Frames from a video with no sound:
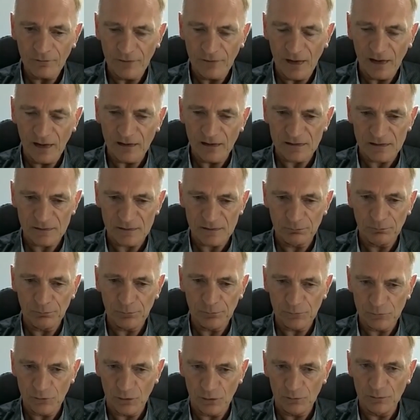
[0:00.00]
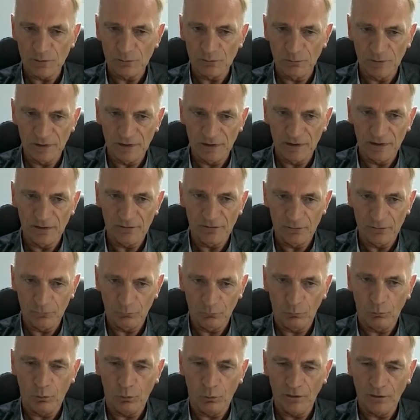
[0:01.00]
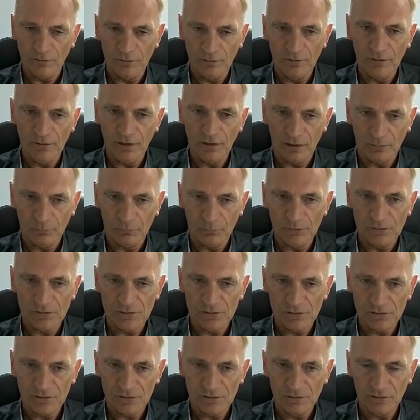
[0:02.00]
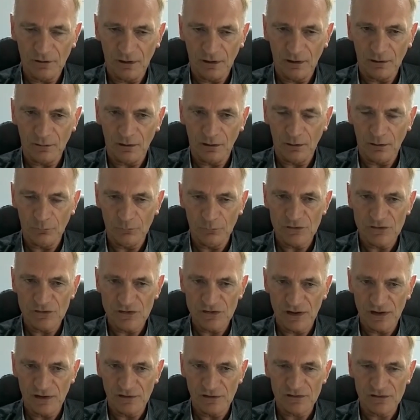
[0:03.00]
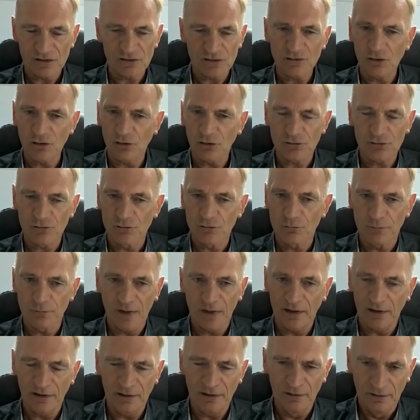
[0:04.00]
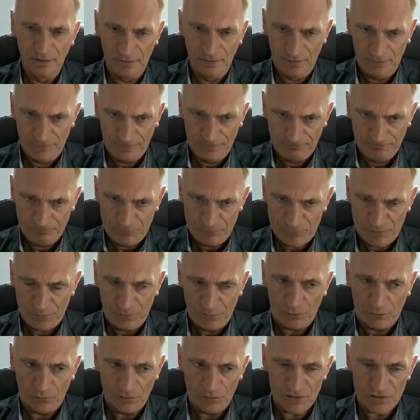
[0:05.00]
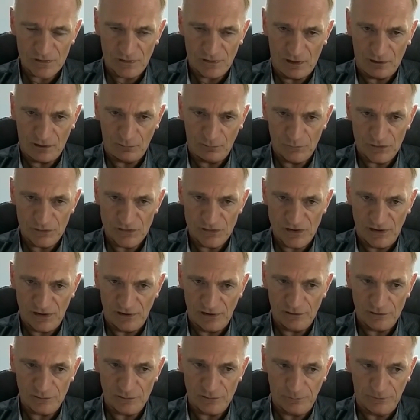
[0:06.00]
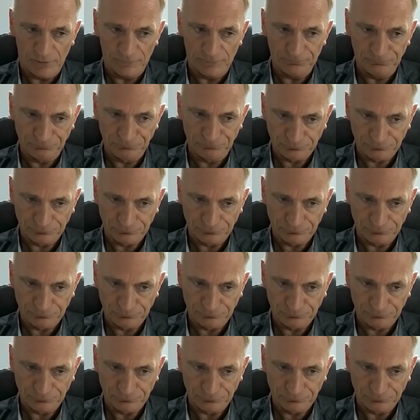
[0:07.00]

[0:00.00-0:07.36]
that's probably the one that I would change. There's not too many, to be honest, that I would change, but